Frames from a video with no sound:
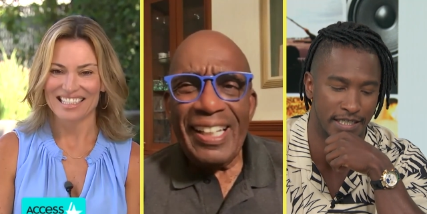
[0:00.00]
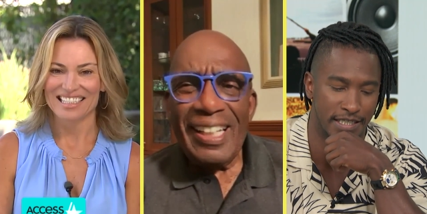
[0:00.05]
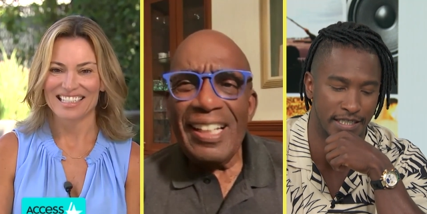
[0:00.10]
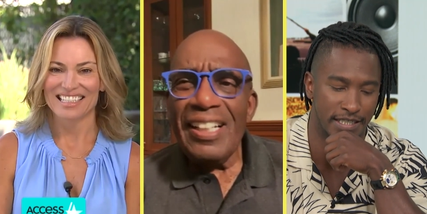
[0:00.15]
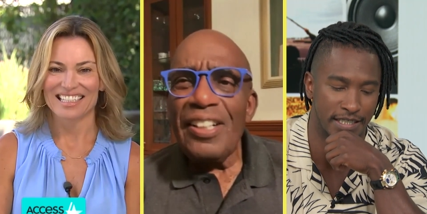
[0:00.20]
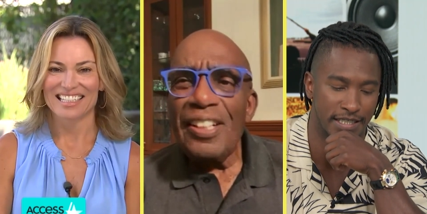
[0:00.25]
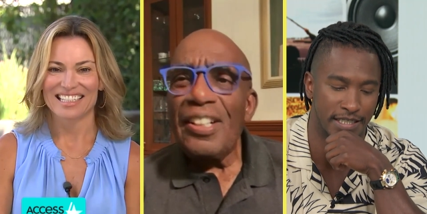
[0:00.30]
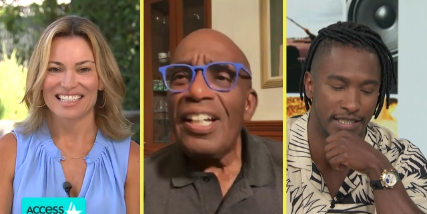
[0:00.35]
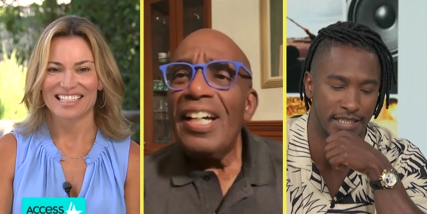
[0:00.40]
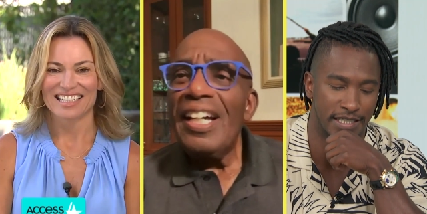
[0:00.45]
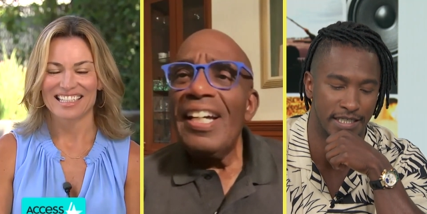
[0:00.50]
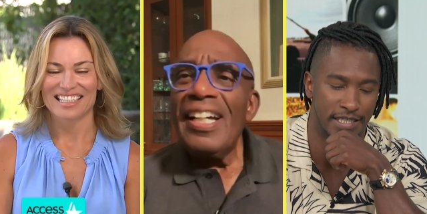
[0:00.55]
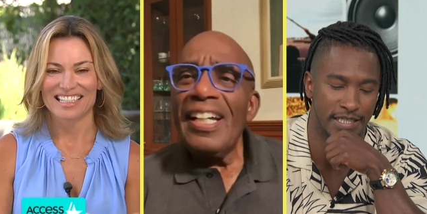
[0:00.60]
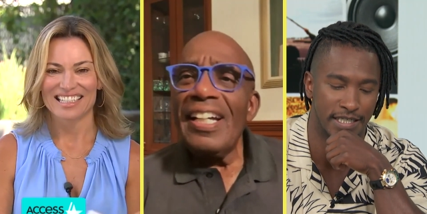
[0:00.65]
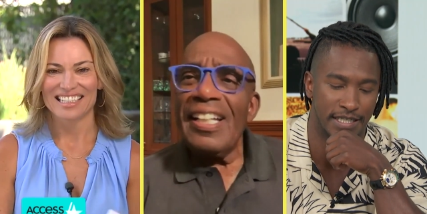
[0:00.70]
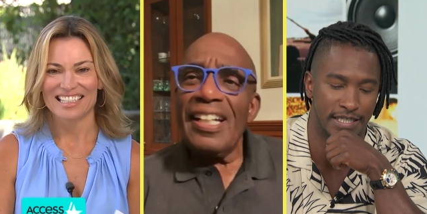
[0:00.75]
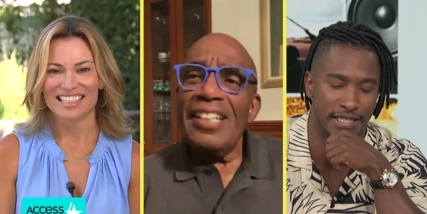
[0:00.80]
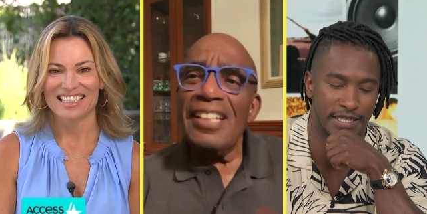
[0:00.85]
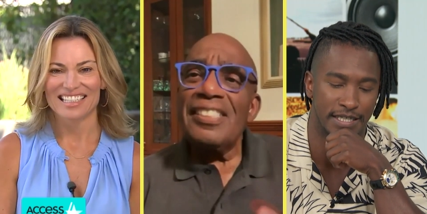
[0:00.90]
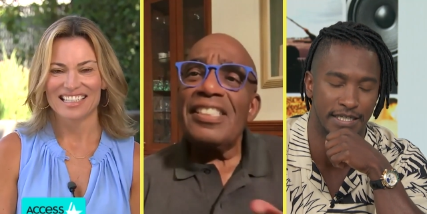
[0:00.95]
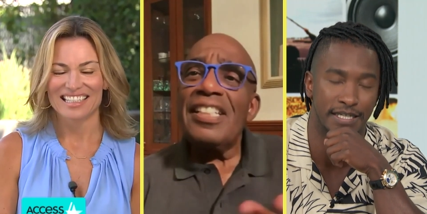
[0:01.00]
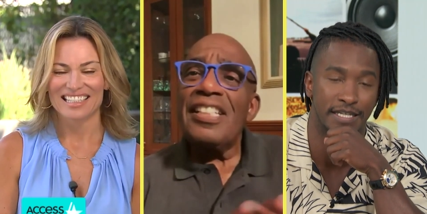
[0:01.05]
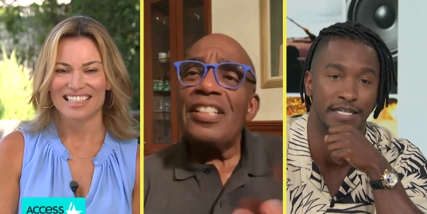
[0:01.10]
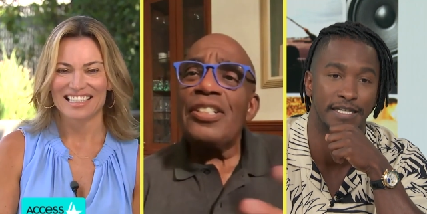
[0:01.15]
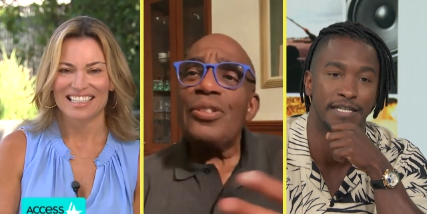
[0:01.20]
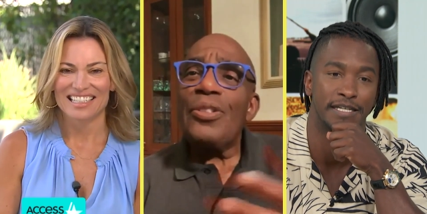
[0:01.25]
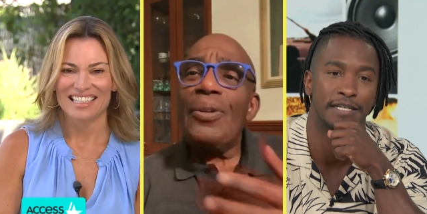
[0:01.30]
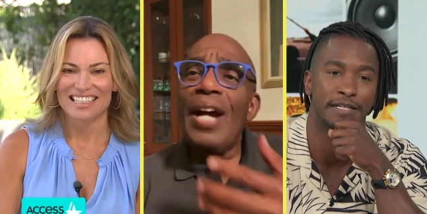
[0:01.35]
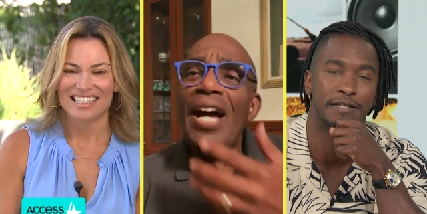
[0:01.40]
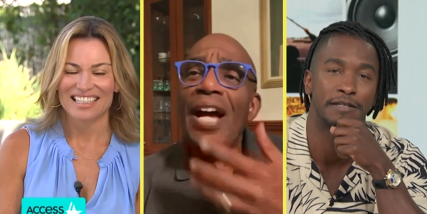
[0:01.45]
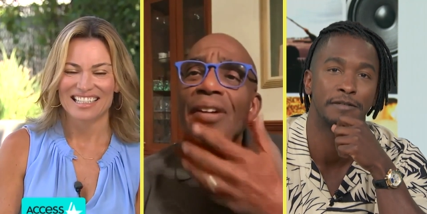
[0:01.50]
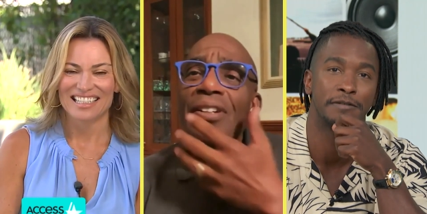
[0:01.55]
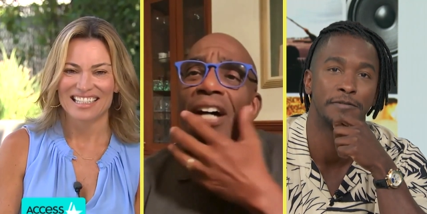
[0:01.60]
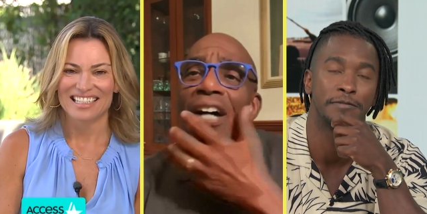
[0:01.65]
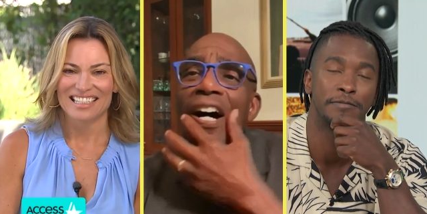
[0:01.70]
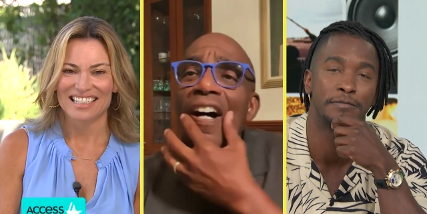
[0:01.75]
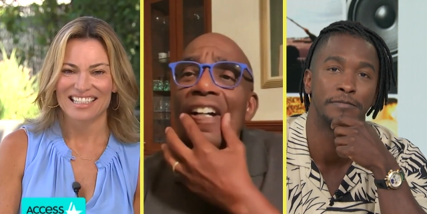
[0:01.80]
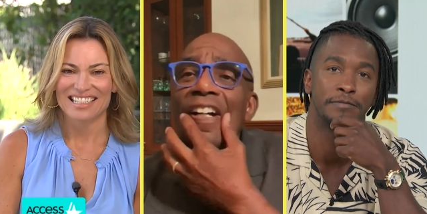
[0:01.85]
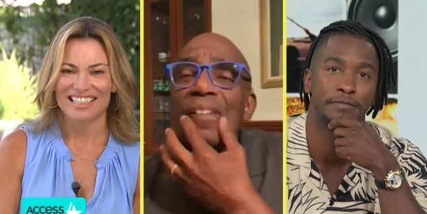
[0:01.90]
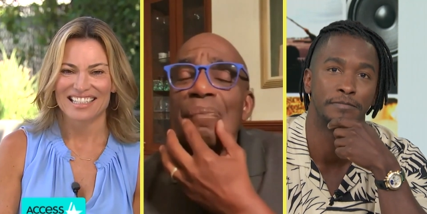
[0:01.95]
Speaker 1: And then I see this
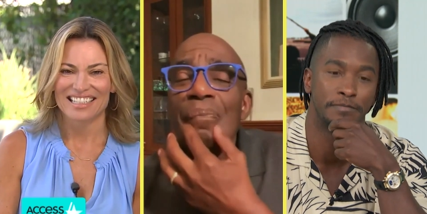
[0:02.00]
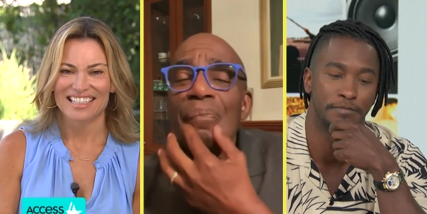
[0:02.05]
groundhog.